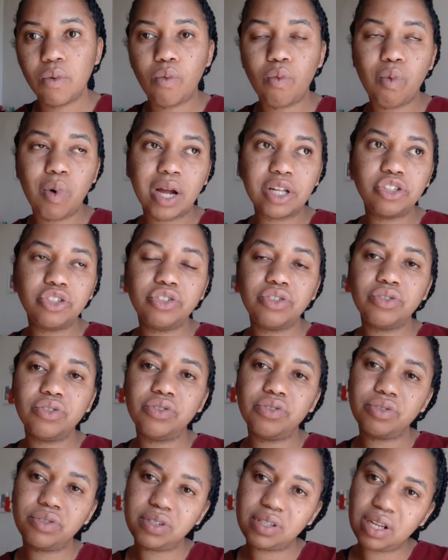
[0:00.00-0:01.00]
what should you
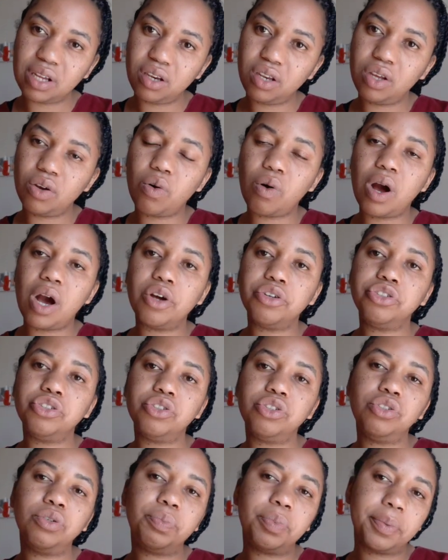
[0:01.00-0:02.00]
study or how
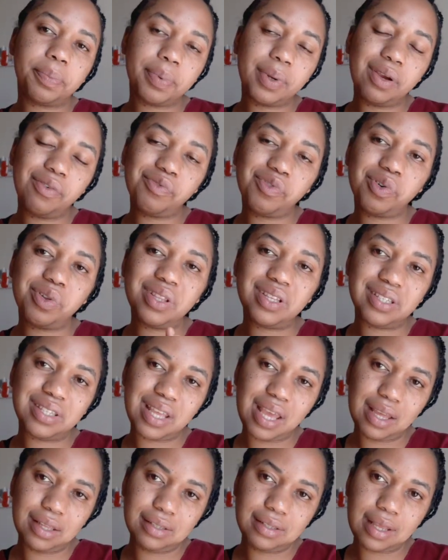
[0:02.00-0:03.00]
should you prepare for this
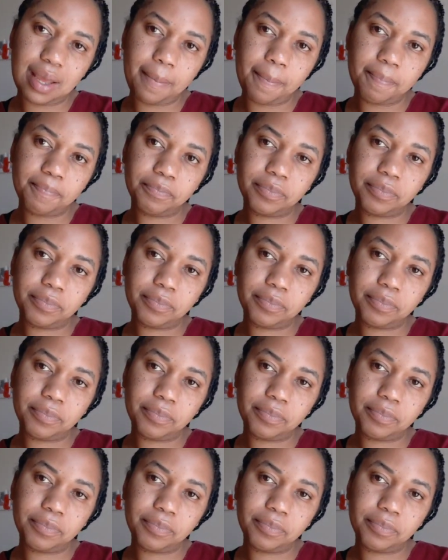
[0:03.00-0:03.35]
exam